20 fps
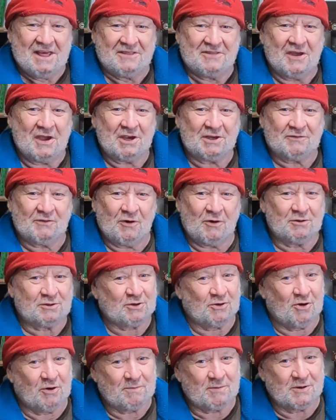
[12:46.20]
Thanks folks,
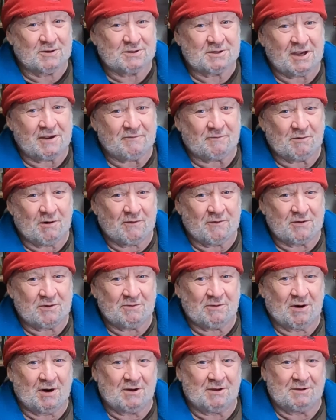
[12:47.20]
I hope you're safe wherever
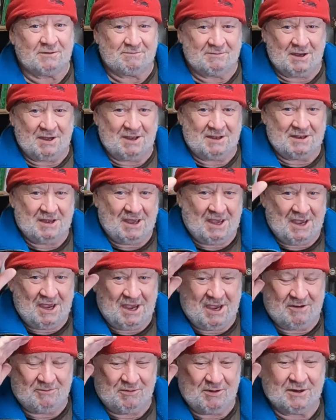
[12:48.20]
you are,
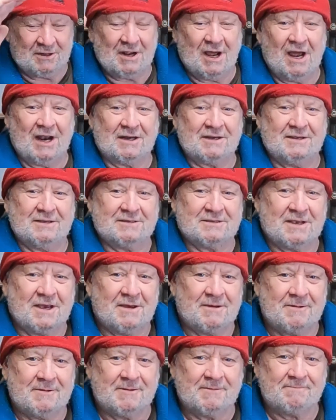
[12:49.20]
and we'll talk.